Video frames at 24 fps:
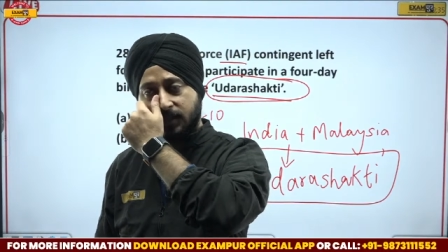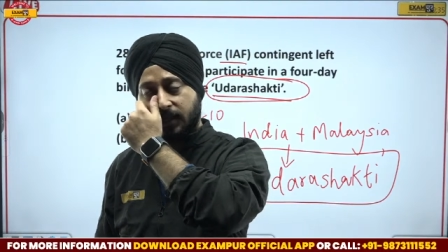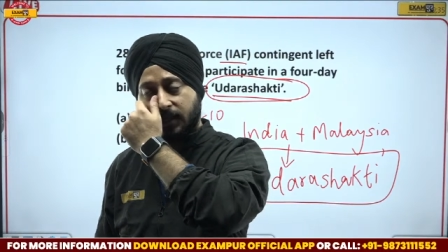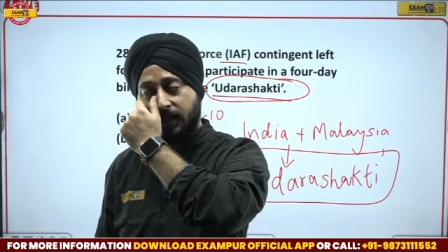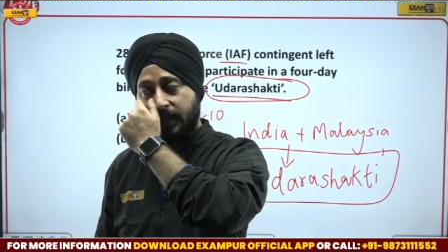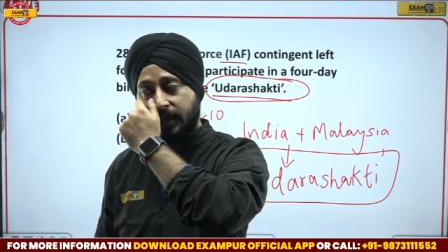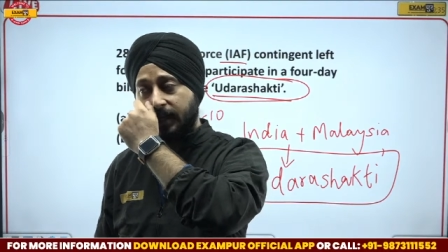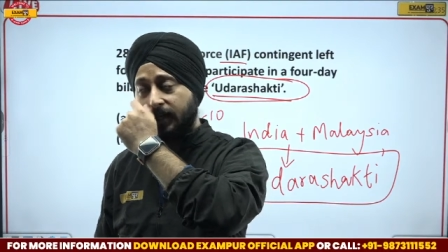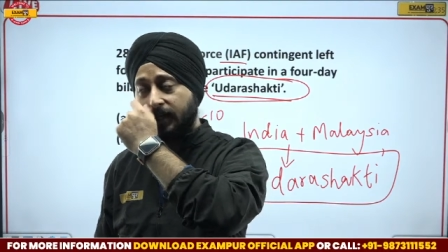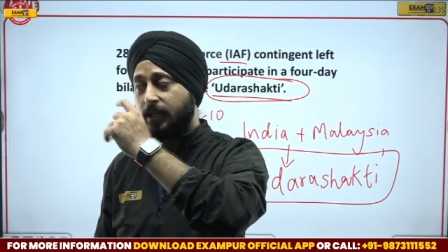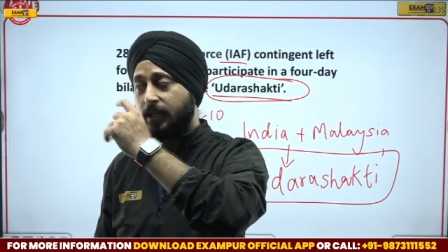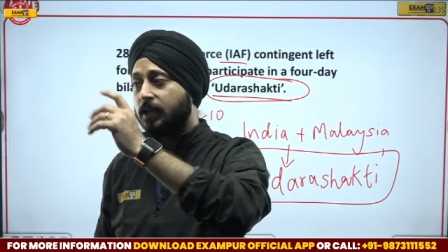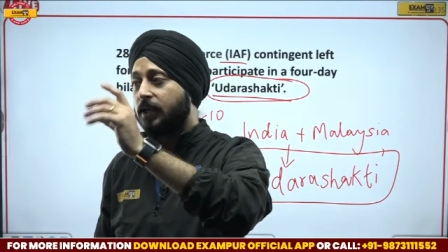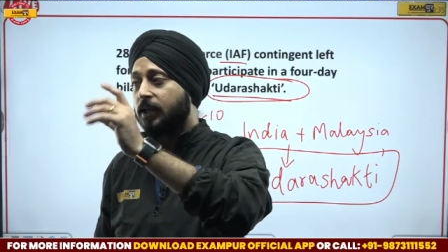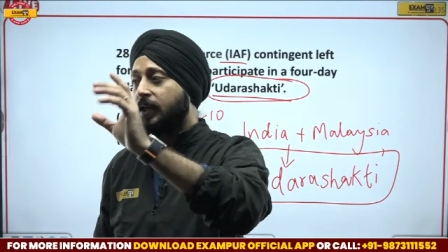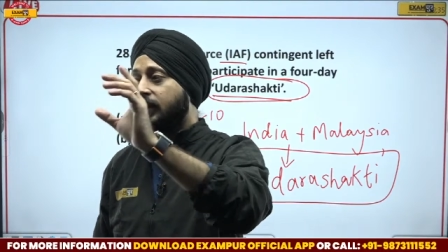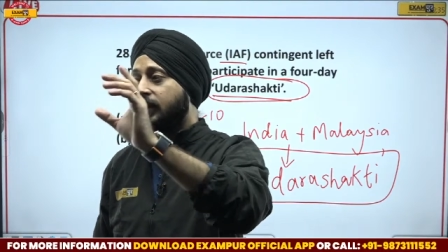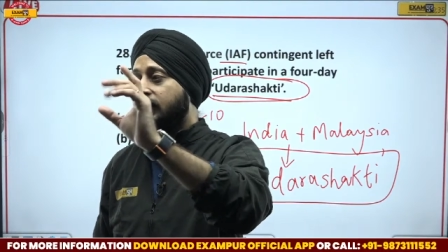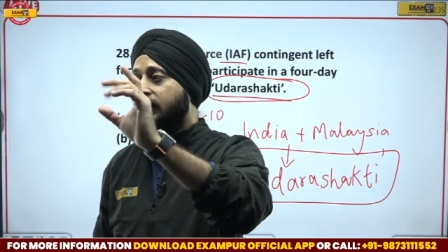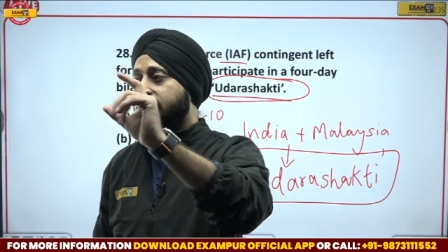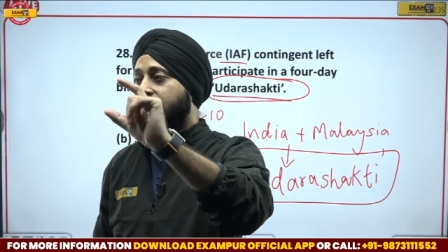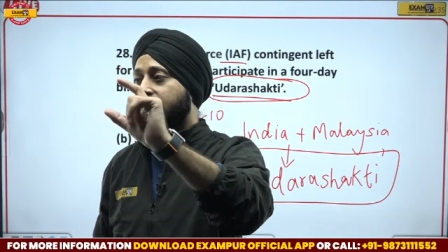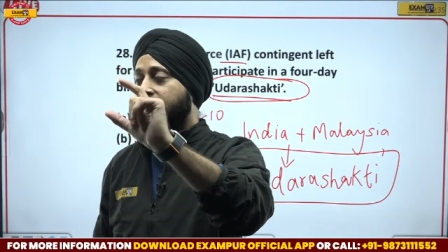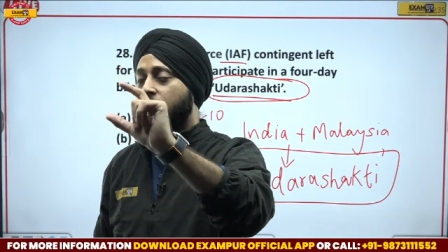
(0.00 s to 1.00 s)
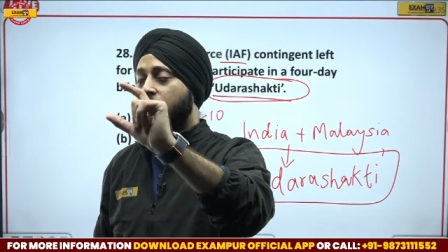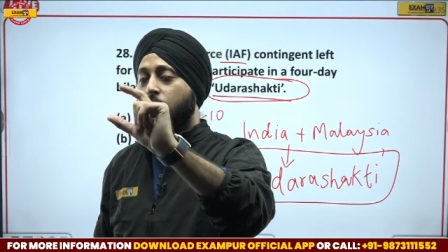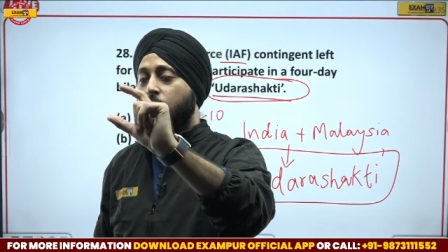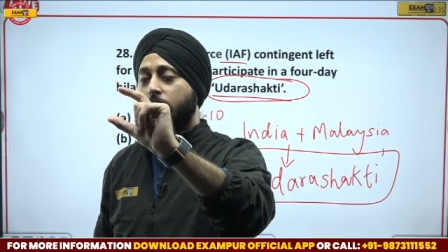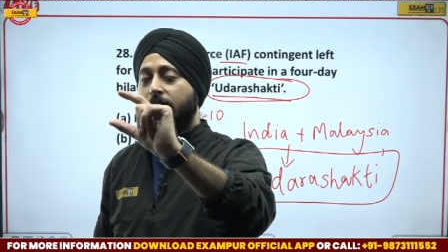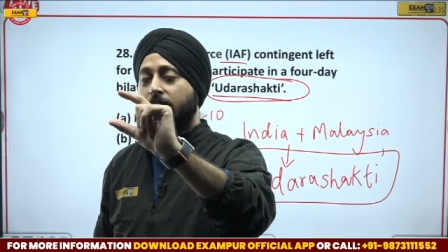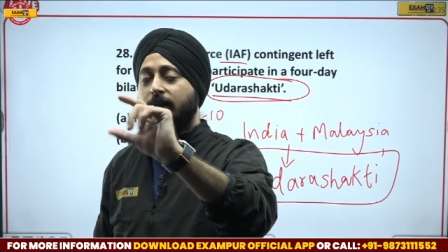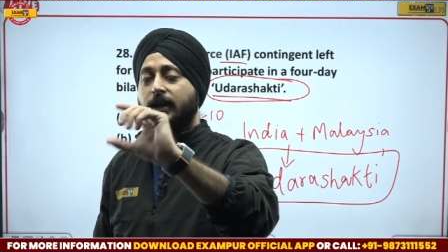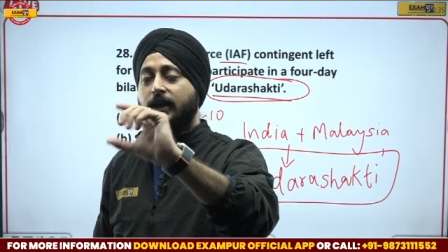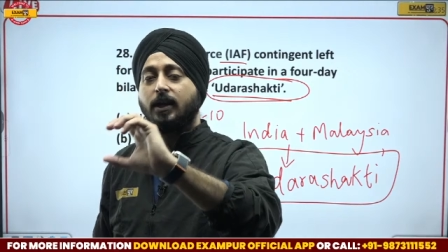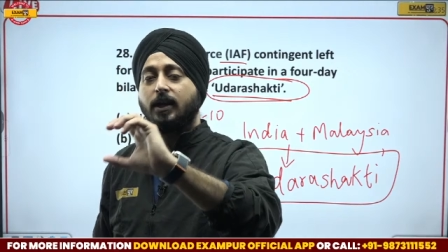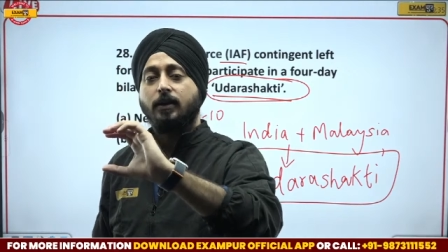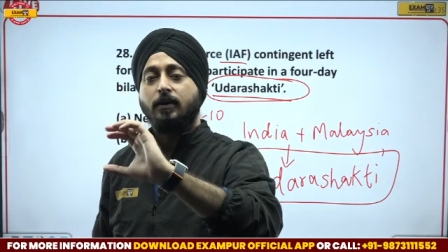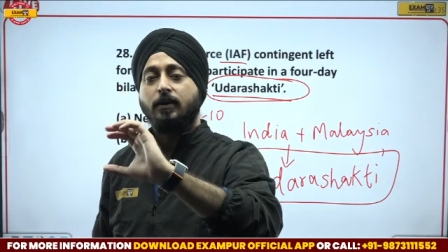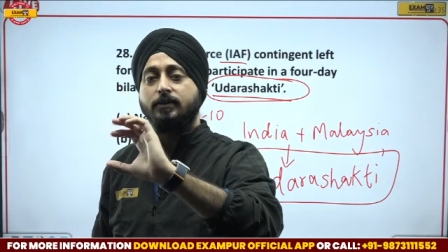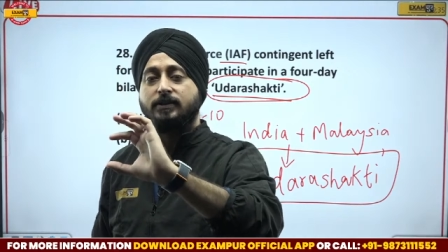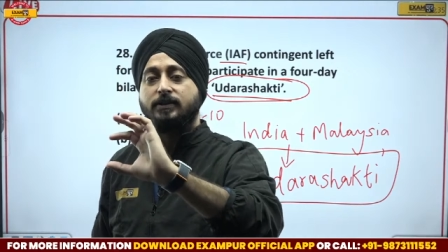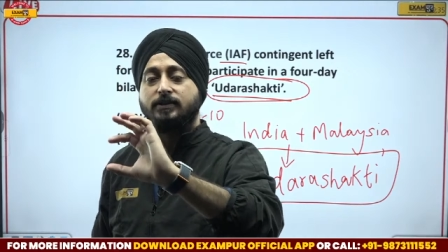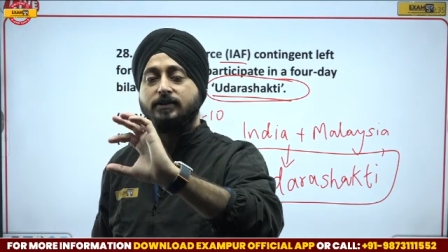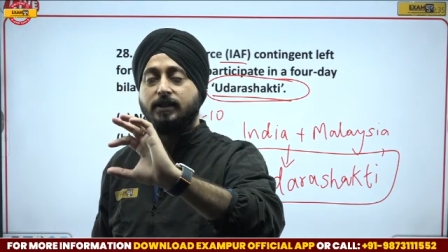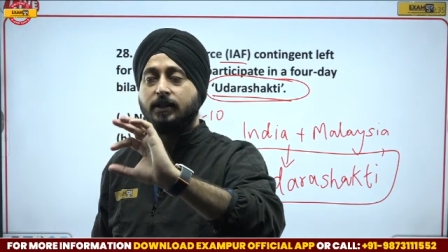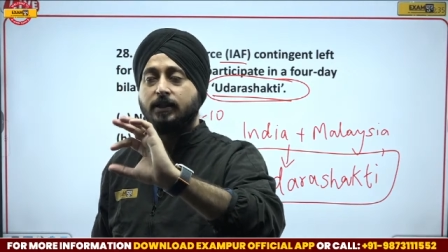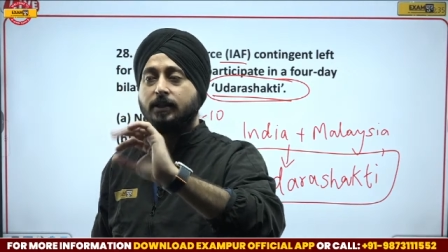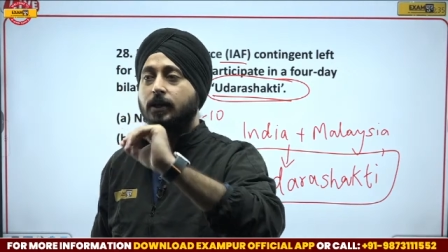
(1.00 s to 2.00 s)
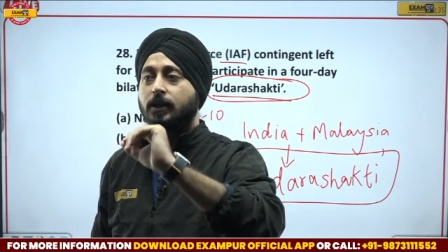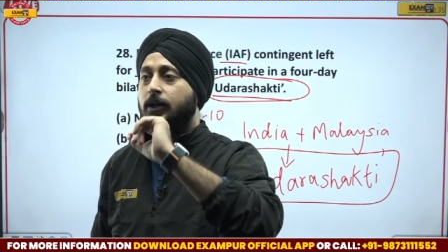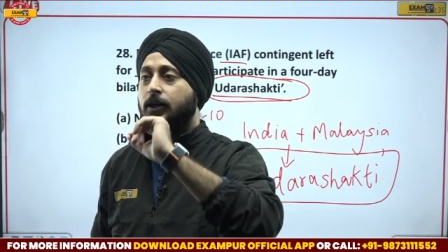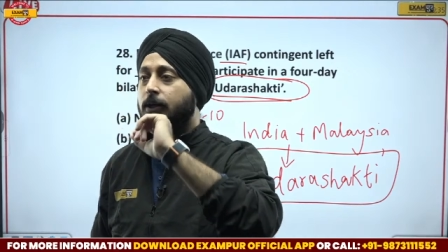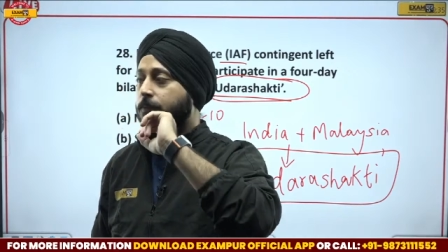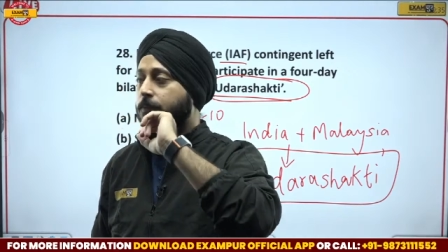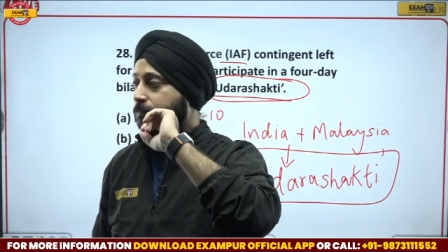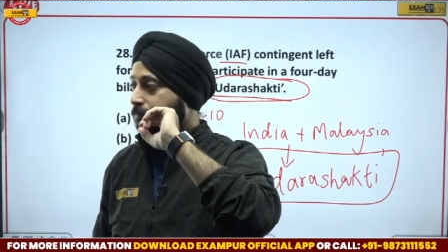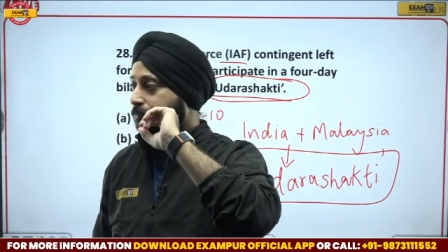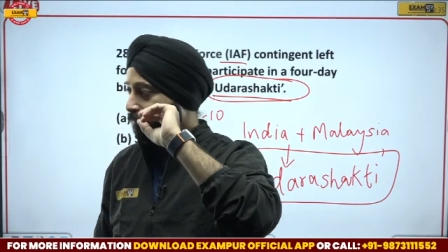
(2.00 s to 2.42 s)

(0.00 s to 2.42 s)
correct then you can get a this thing uh,